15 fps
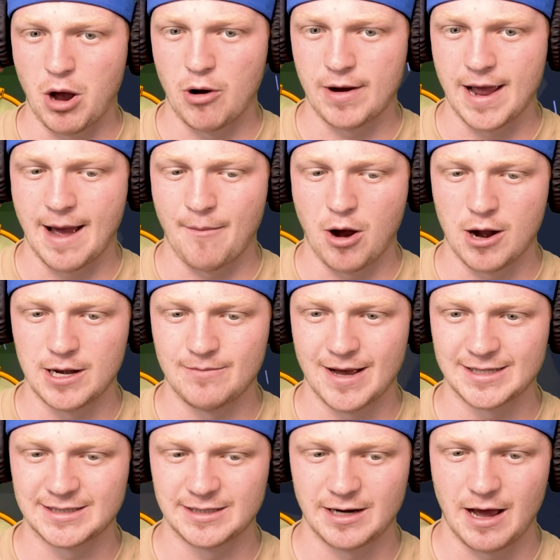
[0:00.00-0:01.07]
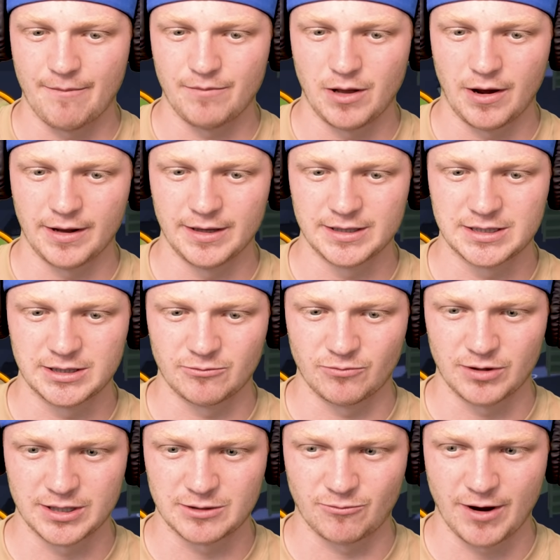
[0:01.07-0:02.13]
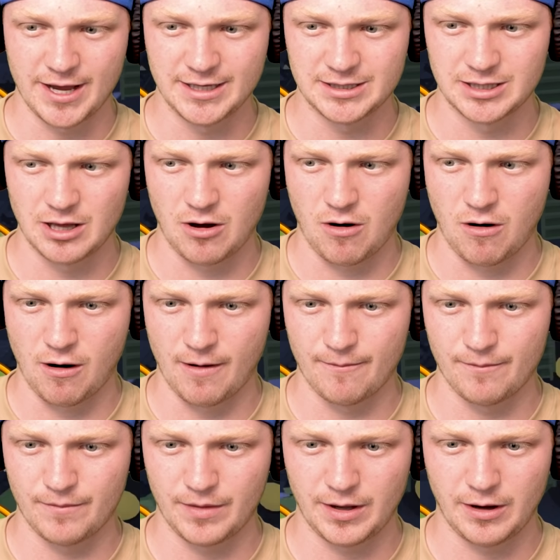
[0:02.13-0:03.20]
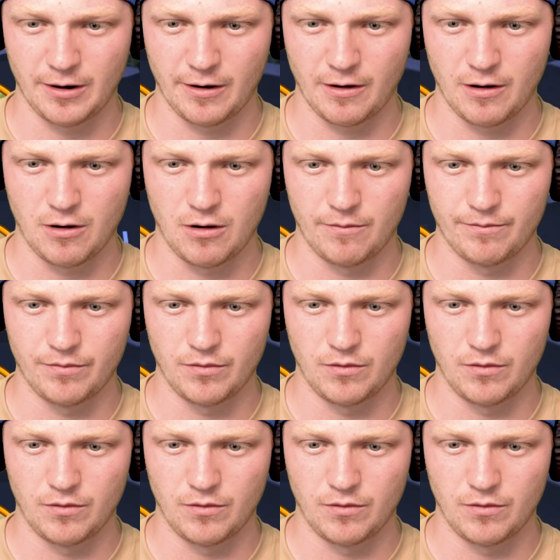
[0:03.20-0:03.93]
Okay, I'm already messing up. All right, let's raise the arm here. Oh.